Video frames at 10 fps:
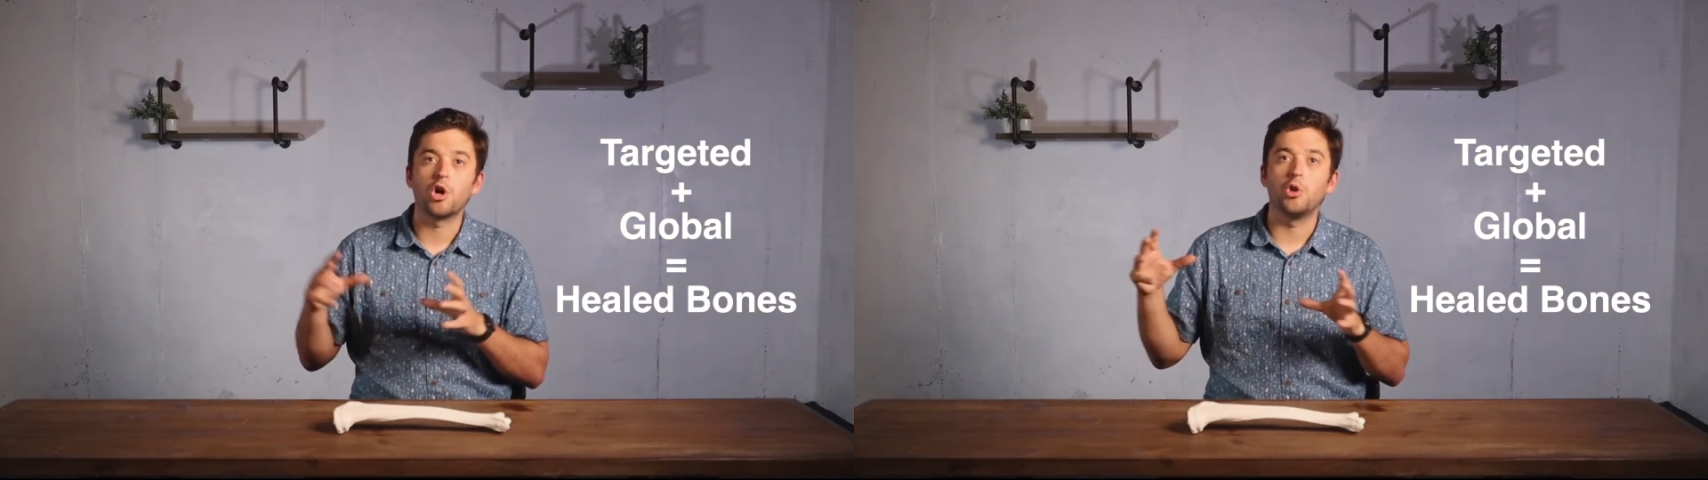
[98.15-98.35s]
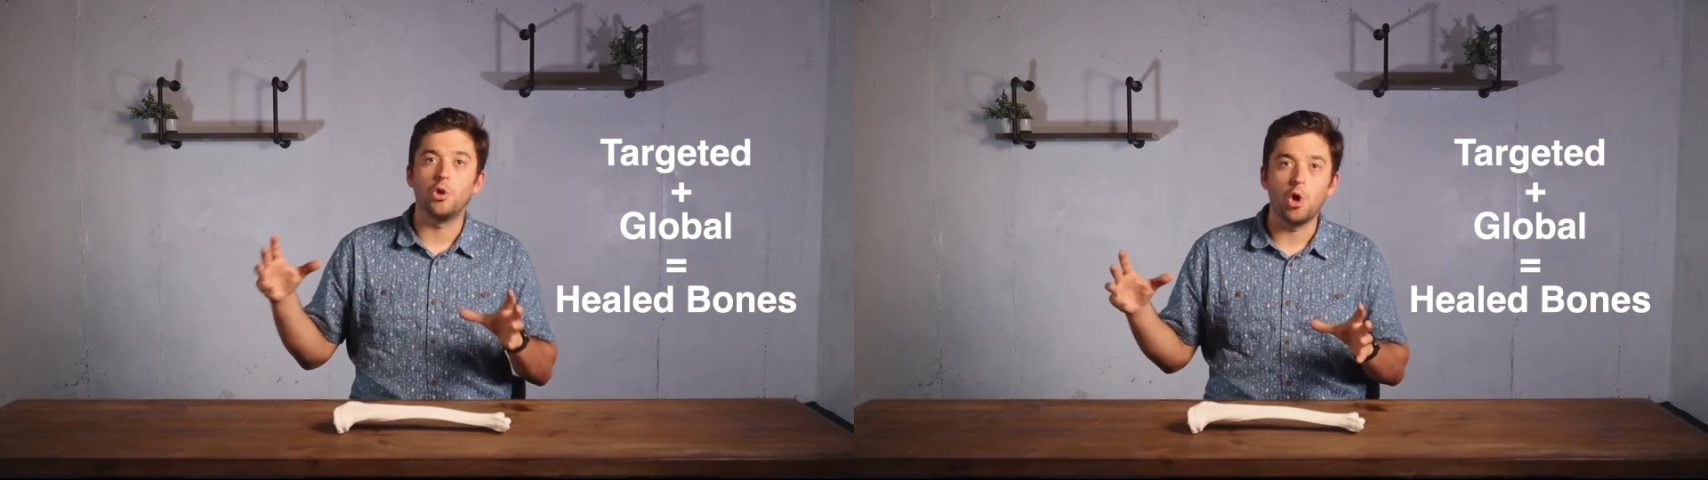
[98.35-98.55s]

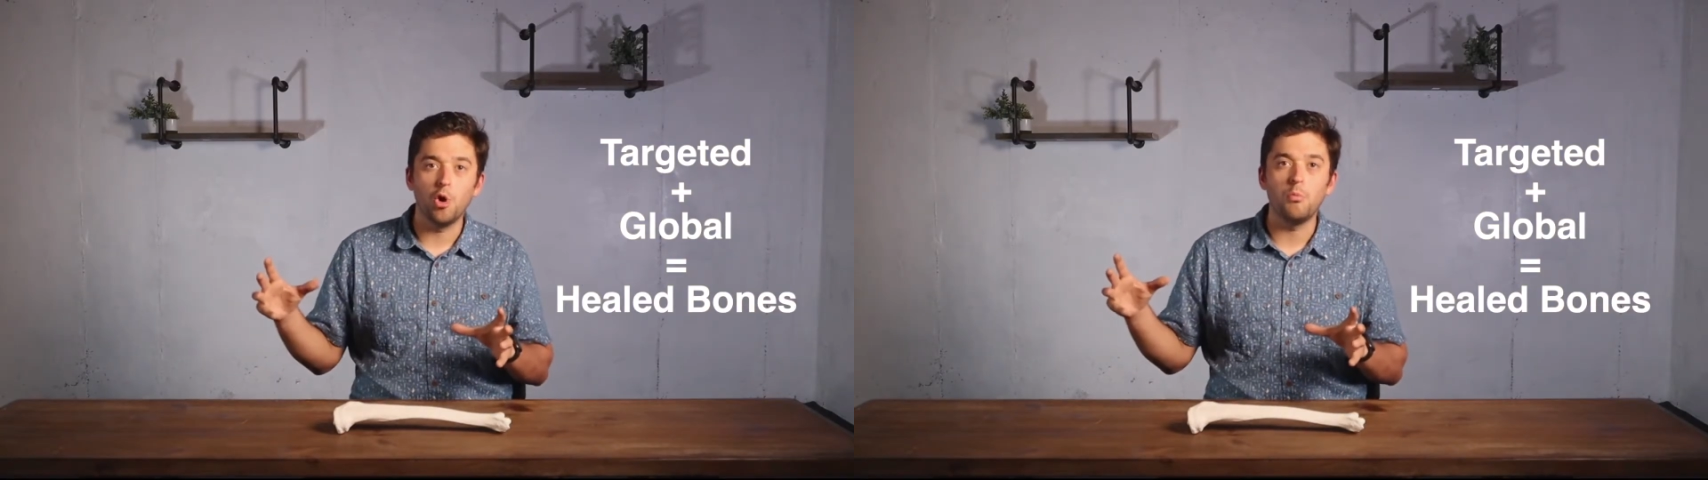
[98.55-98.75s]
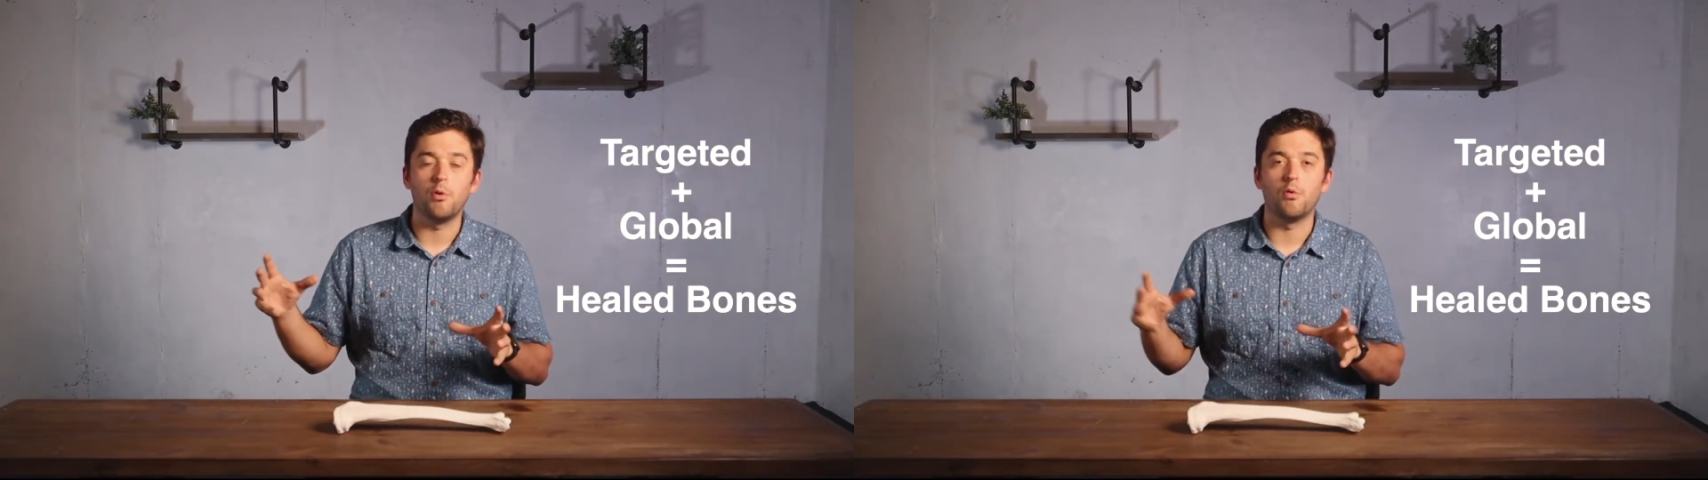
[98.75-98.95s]

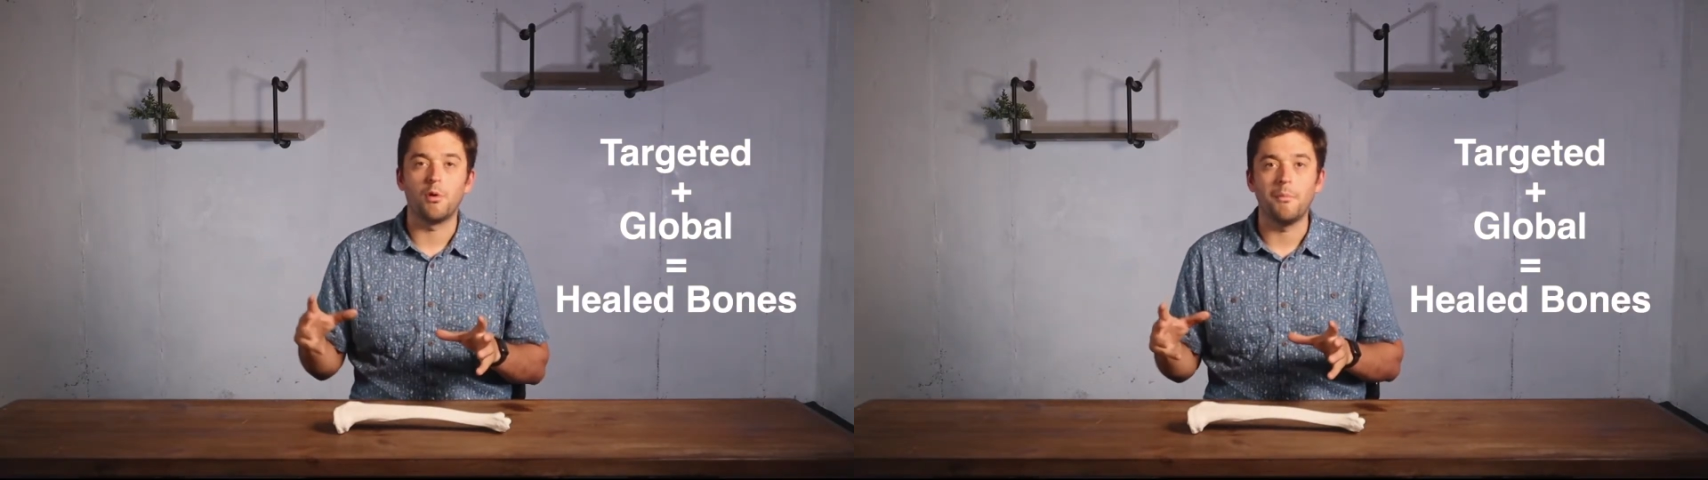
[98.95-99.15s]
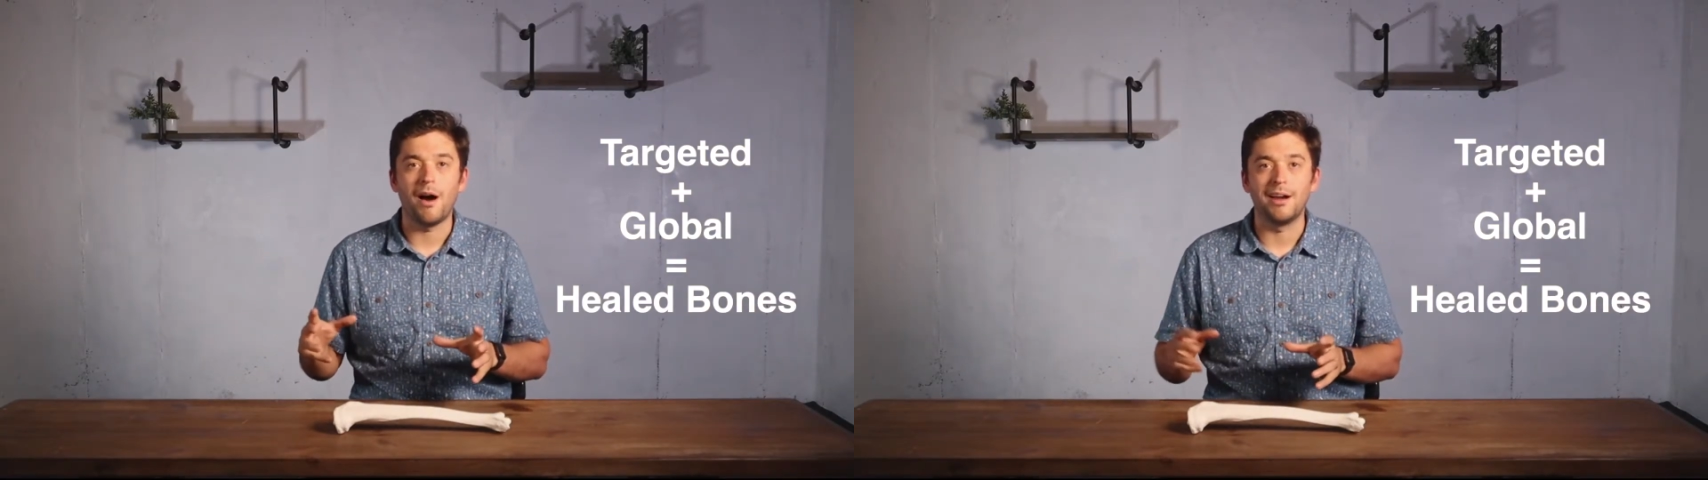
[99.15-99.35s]
global
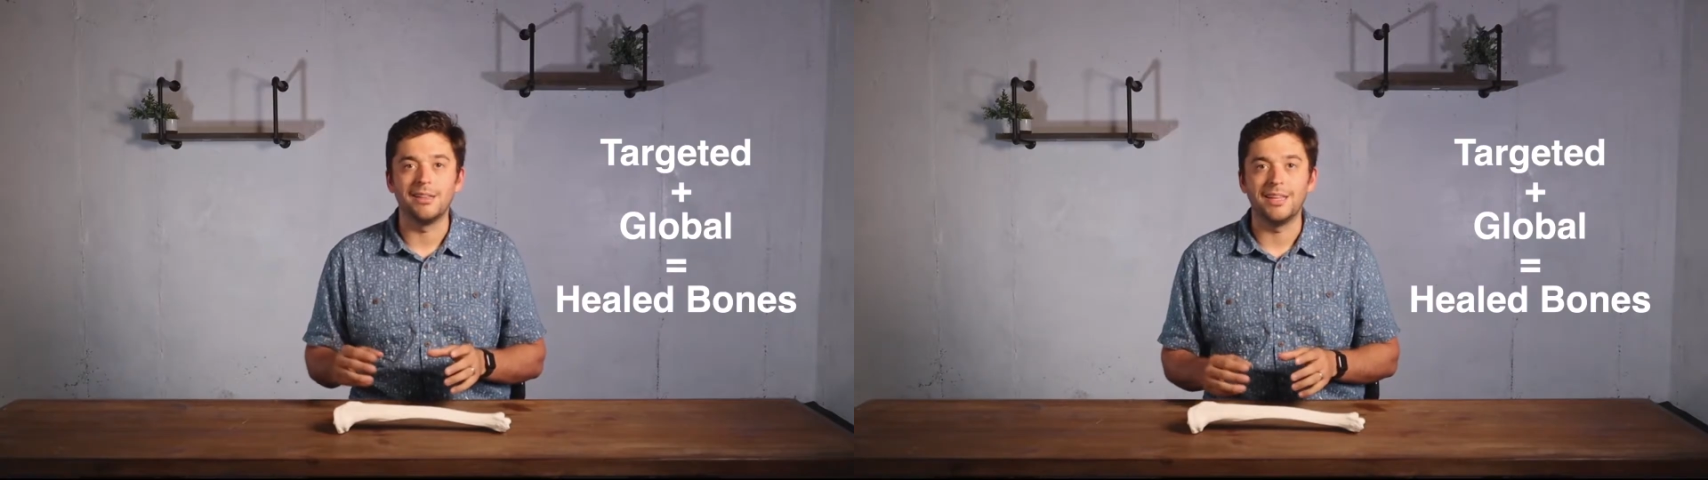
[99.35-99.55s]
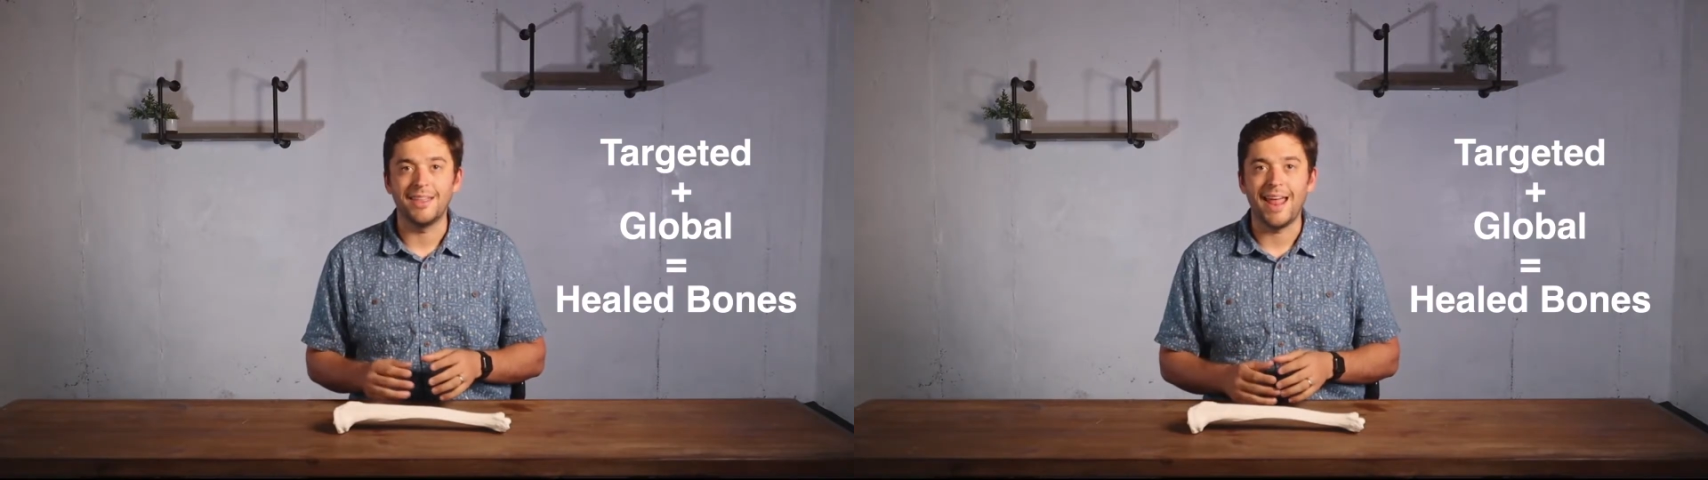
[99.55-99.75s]
remodeling that